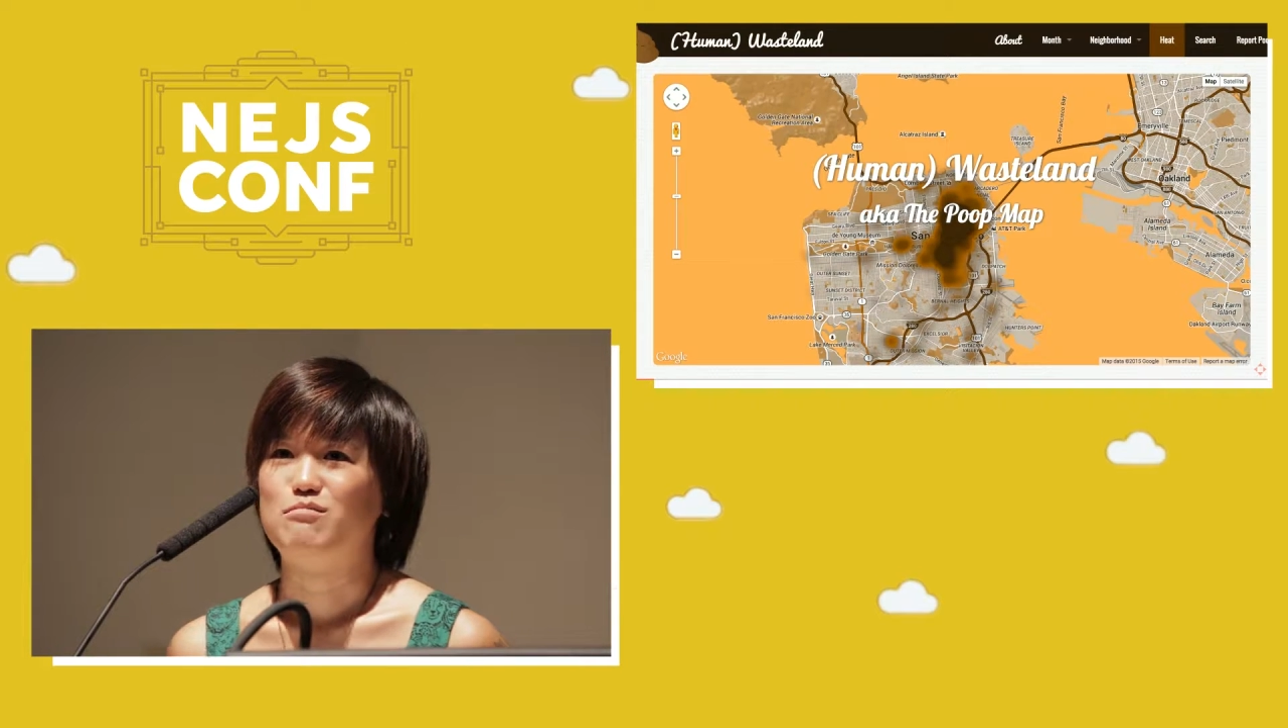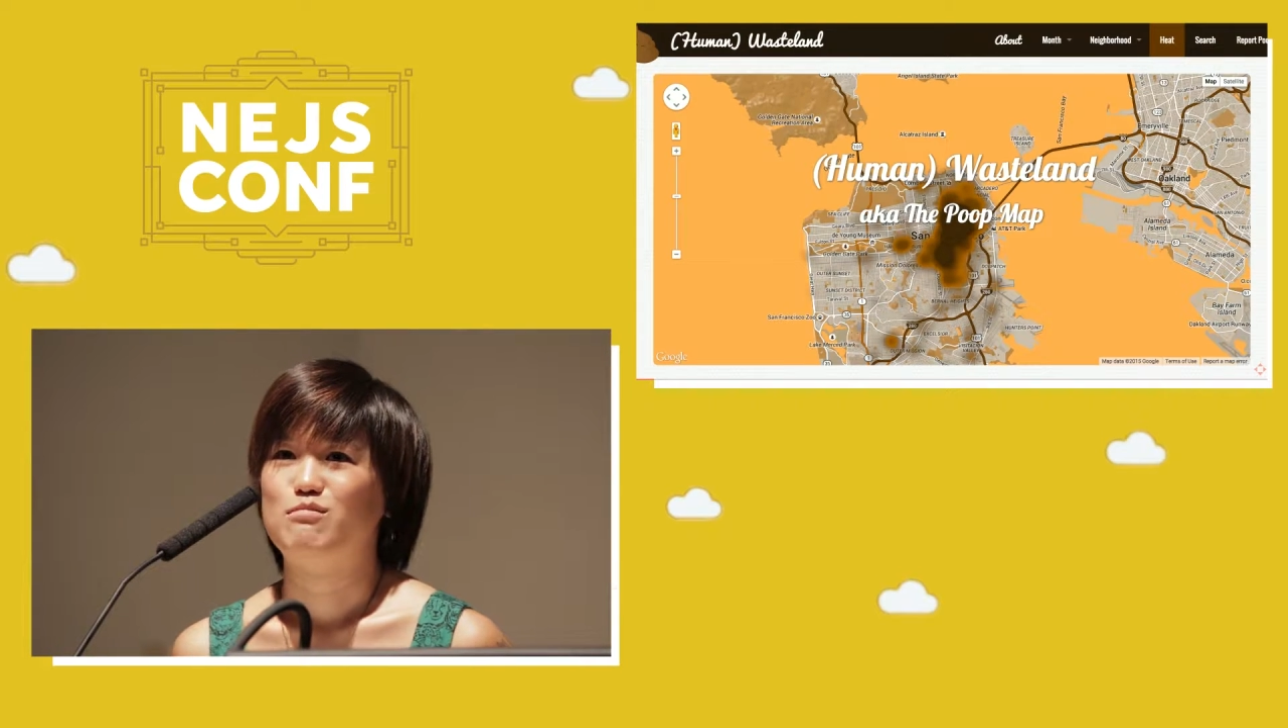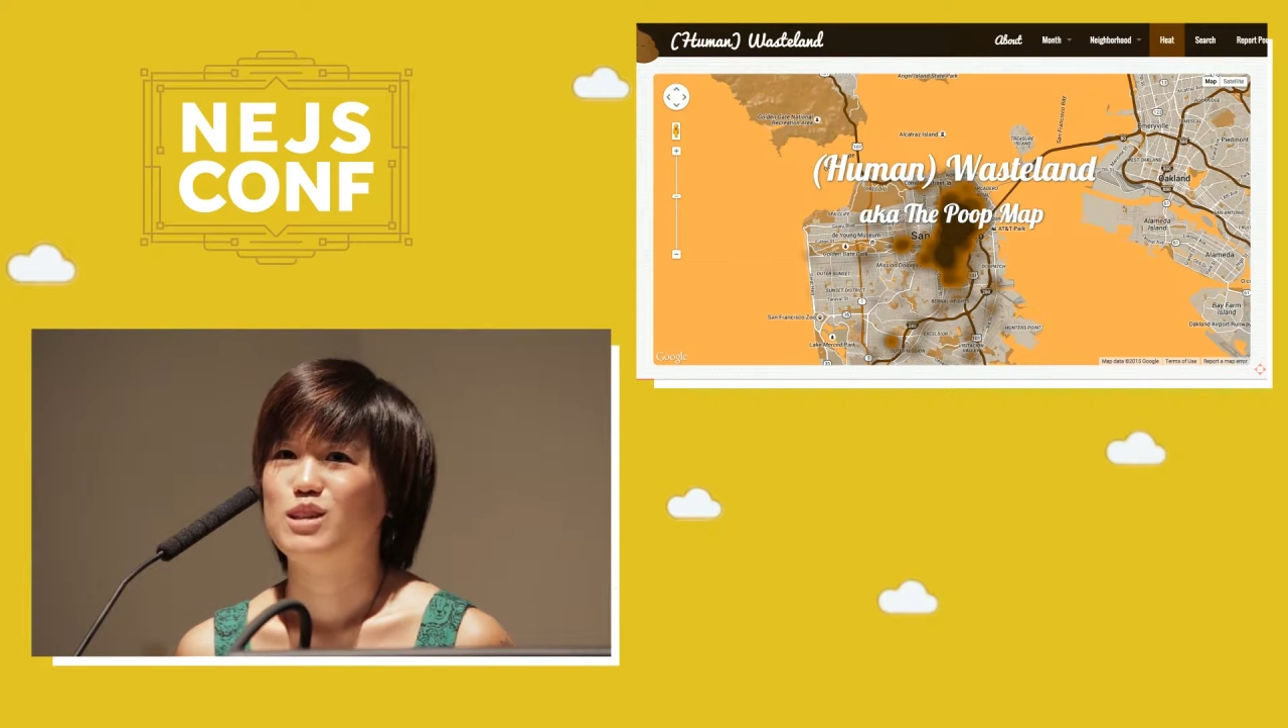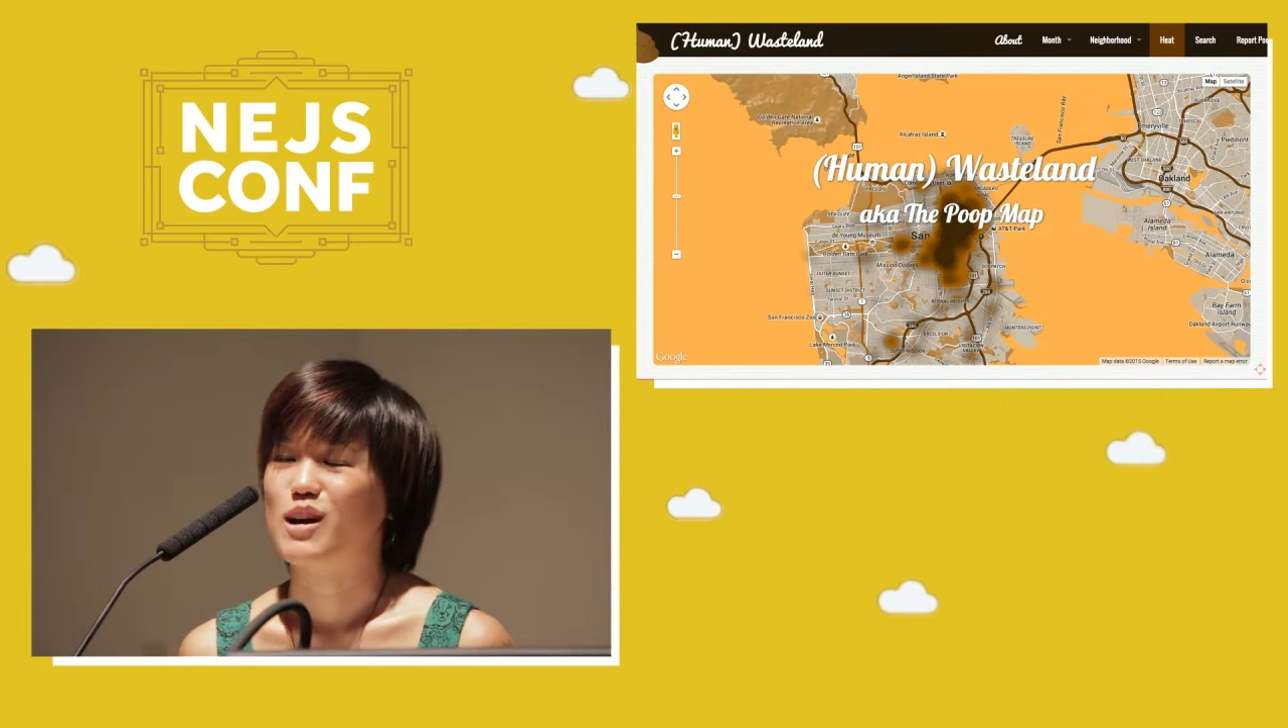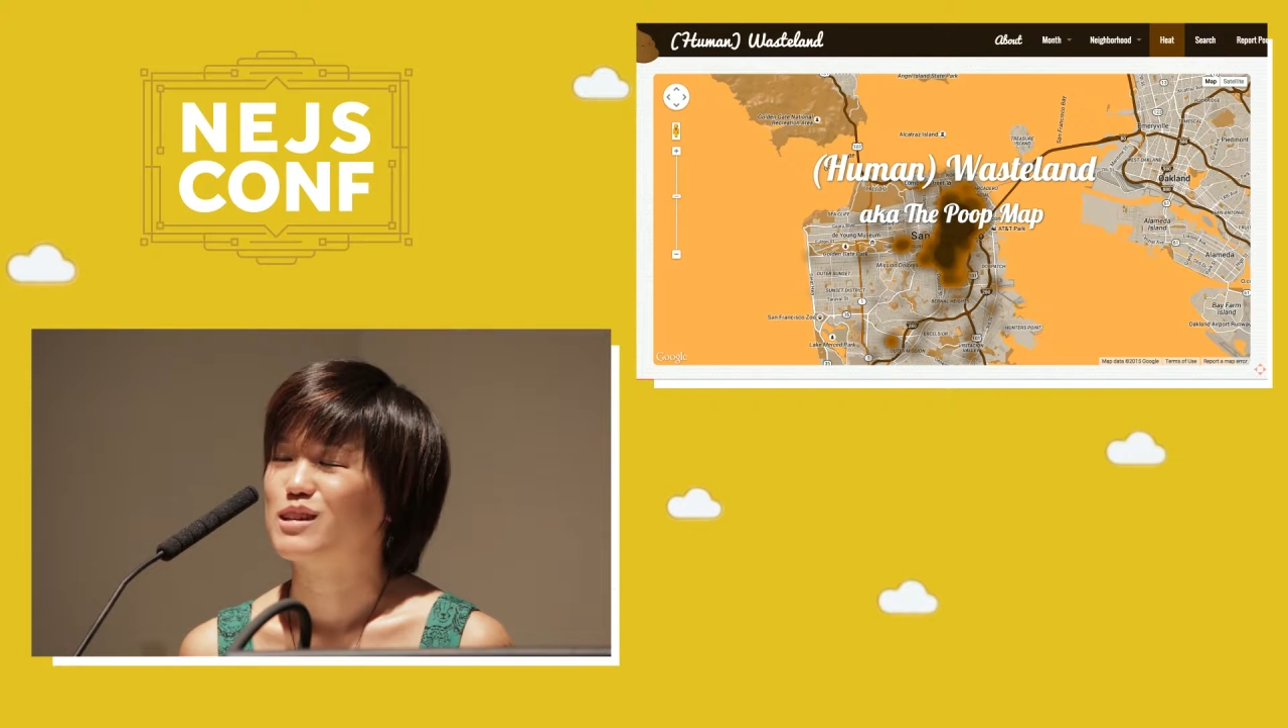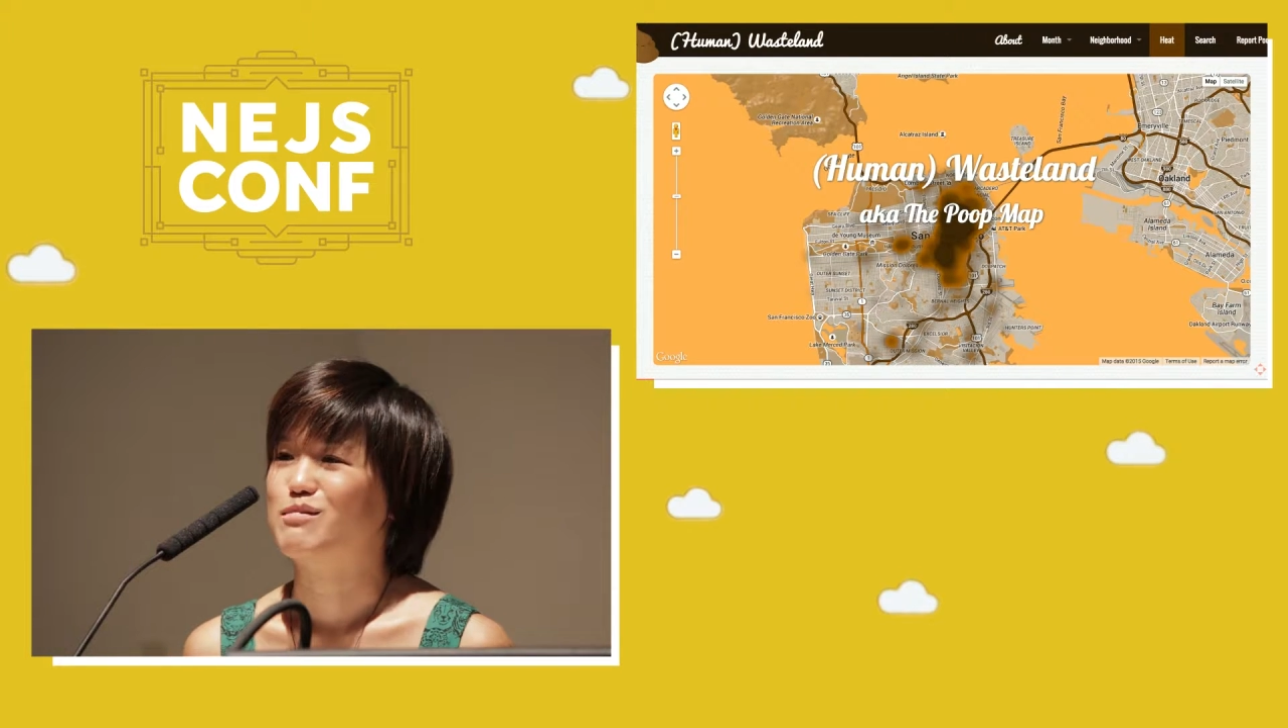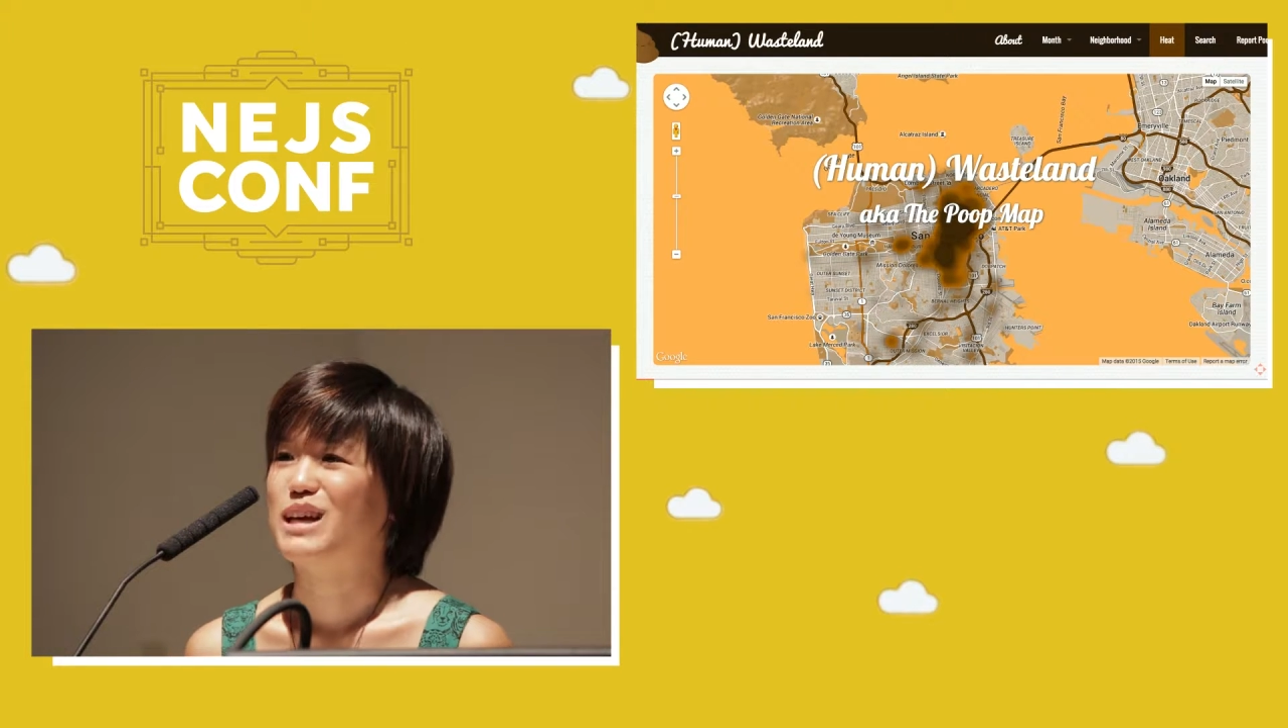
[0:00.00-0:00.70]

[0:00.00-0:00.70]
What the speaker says: come talk